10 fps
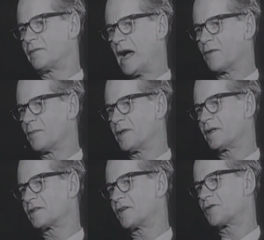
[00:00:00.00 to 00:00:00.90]
environment
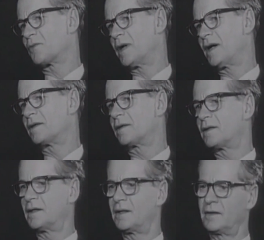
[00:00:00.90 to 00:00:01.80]
in such a way
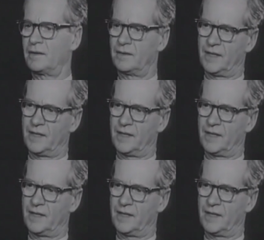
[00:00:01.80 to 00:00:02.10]
that